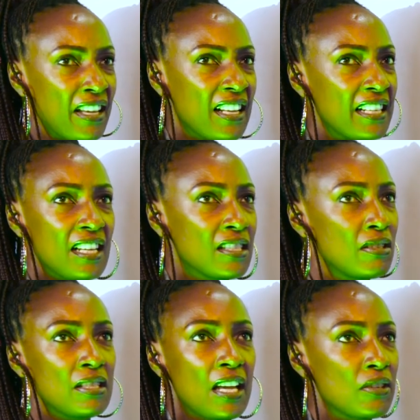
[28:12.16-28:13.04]
think they
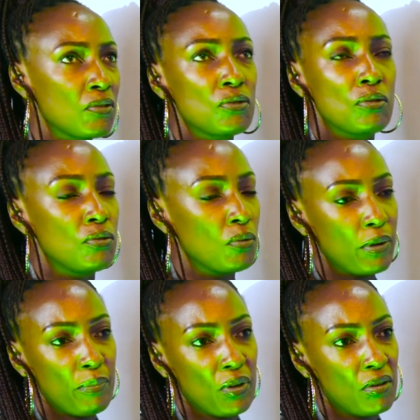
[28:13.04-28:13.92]
just decide not to
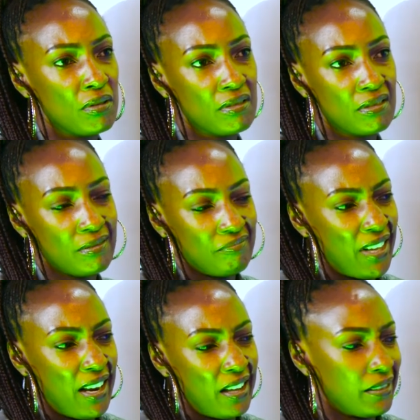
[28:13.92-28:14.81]
do it because
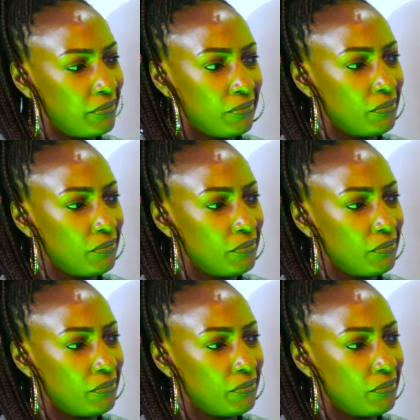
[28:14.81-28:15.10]
they're like...